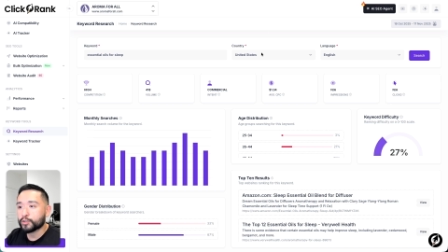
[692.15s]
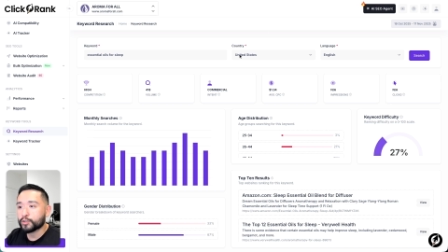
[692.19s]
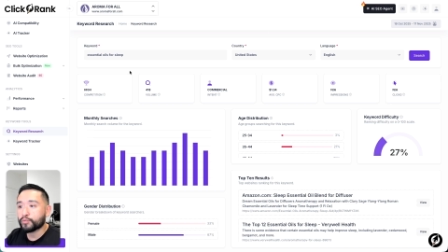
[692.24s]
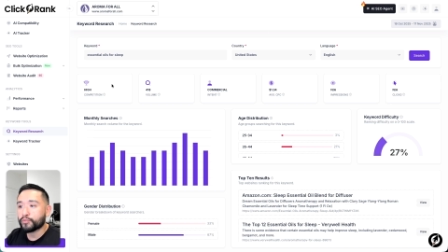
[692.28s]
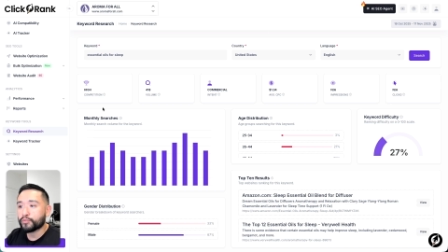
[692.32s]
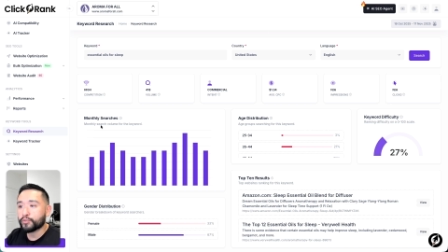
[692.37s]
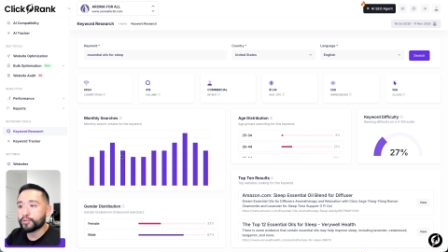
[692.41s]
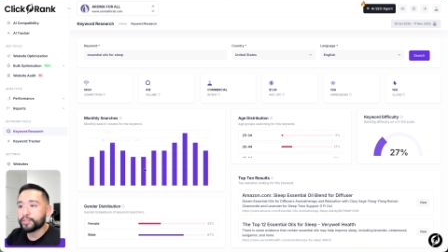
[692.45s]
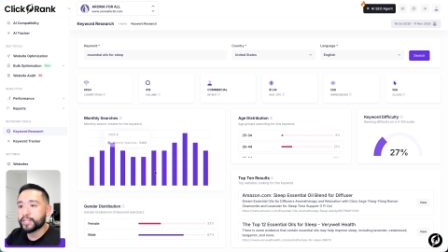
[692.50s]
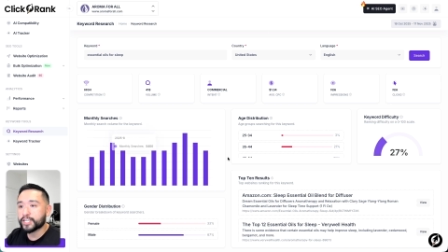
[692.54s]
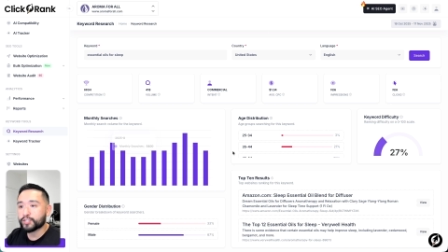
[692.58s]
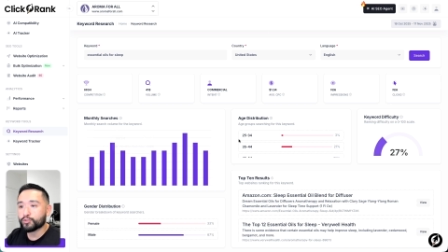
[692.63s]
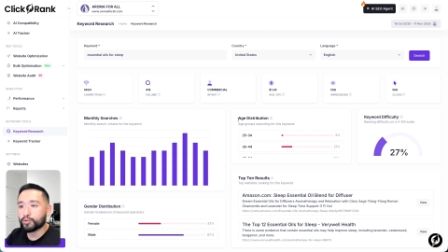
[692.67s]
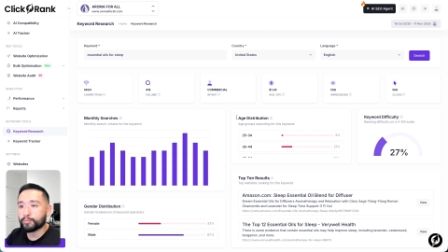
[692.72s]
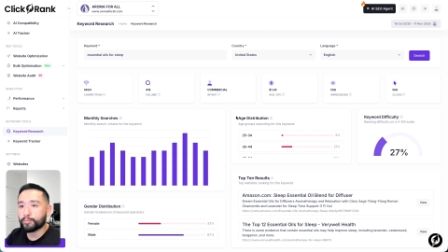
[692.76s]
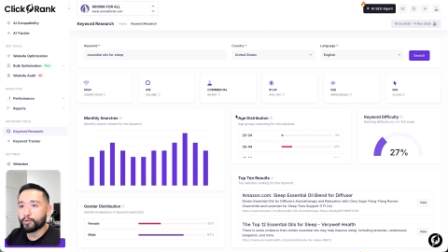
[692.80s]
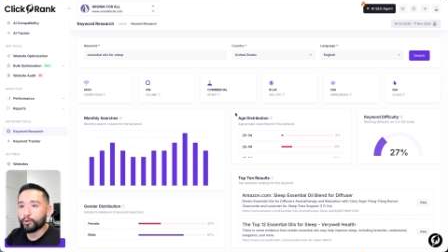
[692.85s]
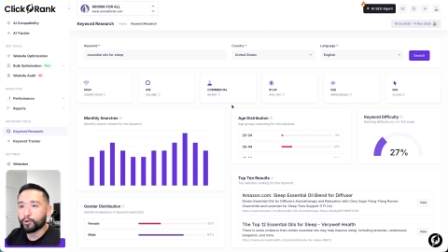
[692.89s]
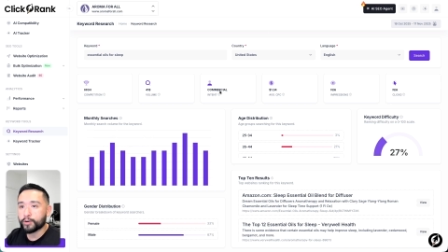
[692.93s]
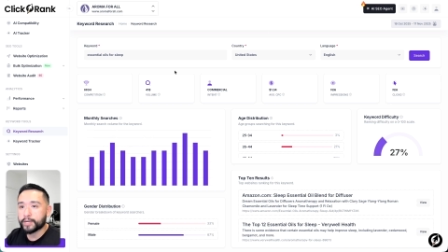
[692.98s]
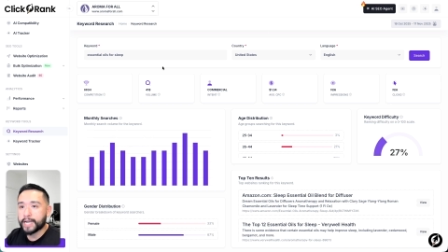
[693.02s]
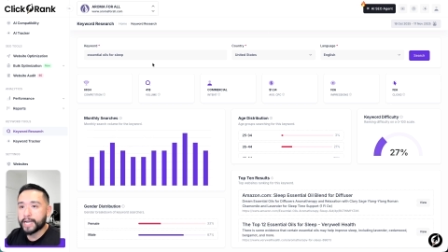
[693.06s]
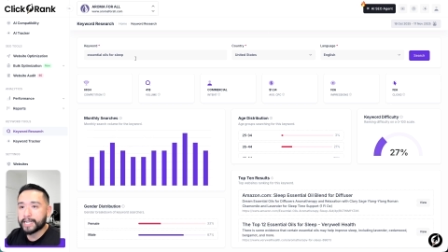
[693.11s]
So for this
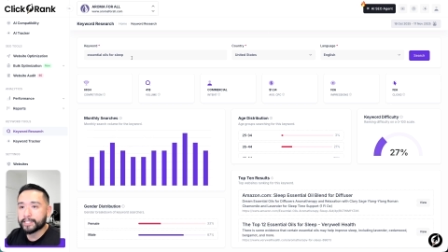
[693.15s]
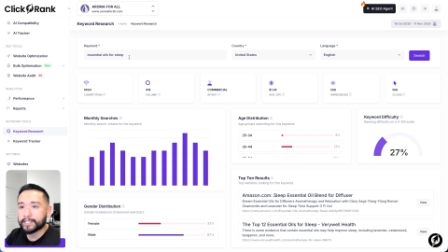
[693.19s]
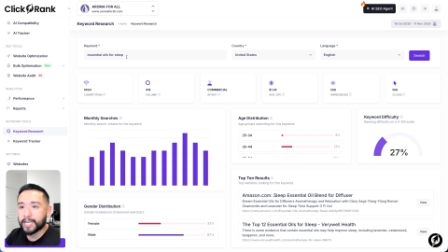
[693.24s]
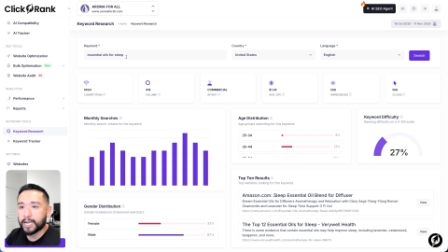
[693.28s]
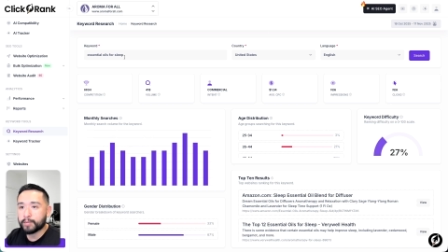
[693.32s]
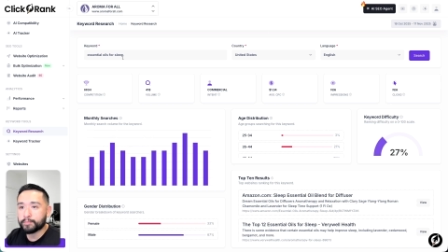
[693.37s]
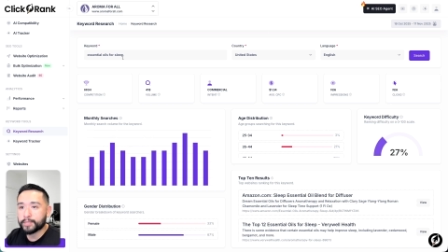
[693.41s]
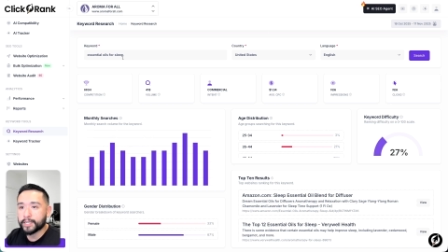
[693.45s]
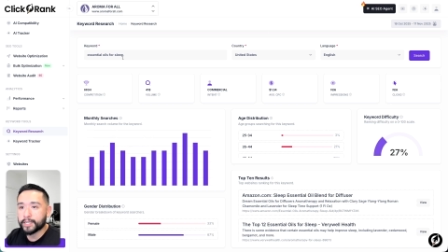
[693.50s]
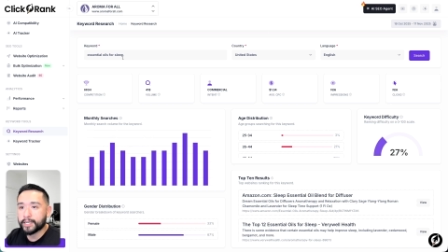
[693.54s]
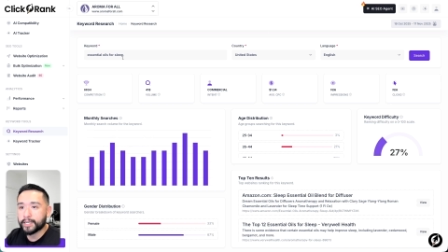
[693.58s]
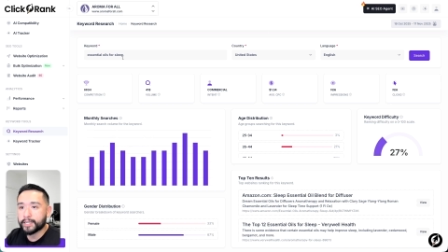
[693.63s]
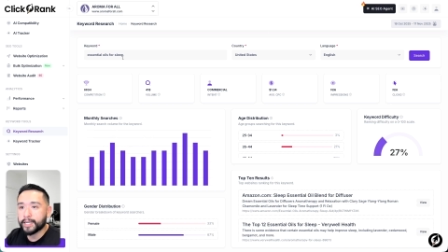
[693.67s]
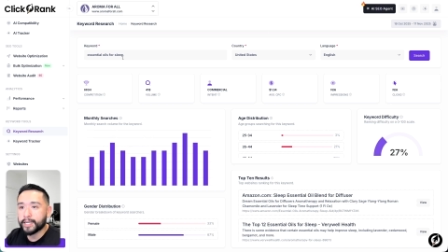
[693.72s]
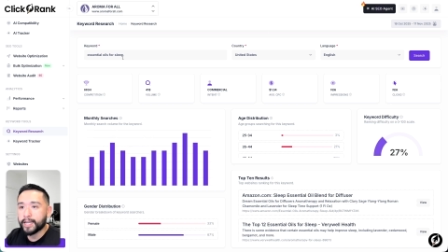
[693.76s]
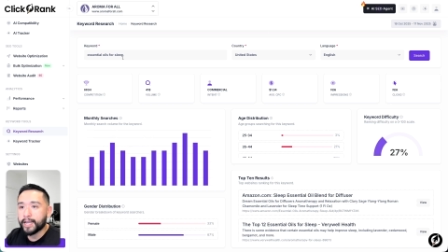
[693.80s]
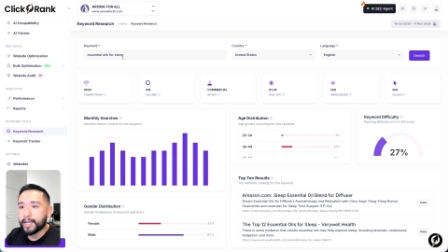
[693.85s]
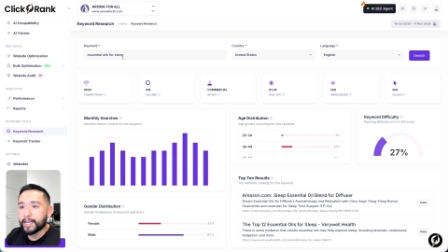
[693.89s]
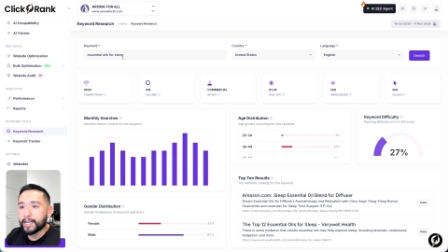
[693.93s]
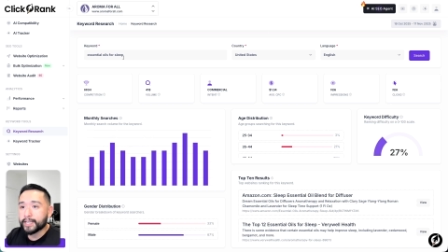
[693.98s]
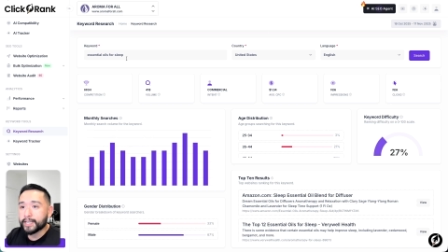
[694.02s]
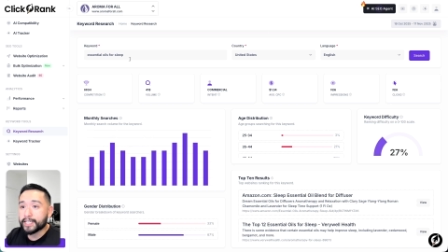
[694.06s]
report, I typed in